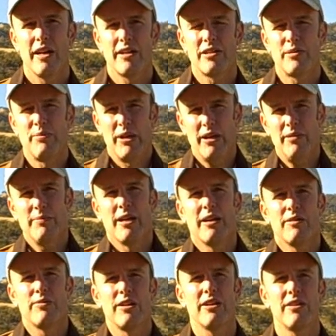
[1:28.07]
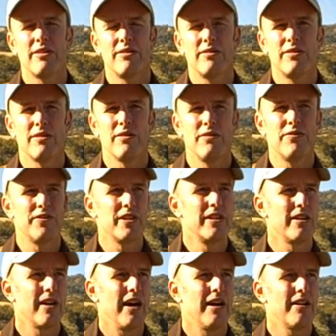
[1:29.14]
experiment with to
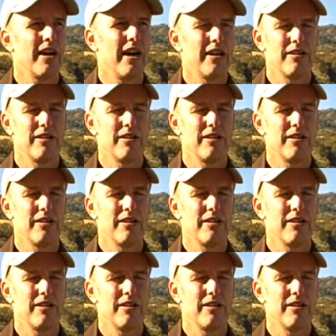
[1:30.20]
figure out